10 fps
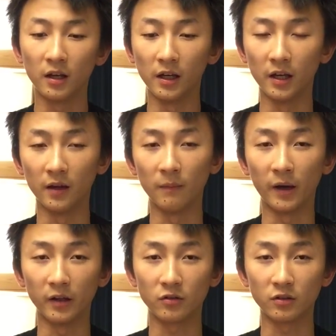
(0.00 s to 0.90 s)
And
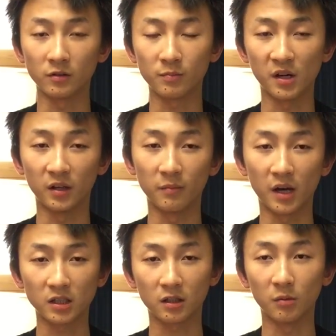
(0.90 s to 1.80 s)
my interest is playing
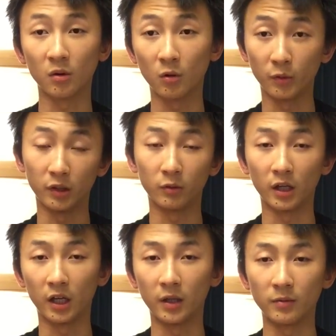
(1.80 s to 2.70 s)
basketball, video
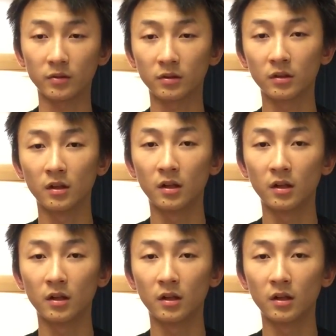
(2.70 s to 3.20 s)
games,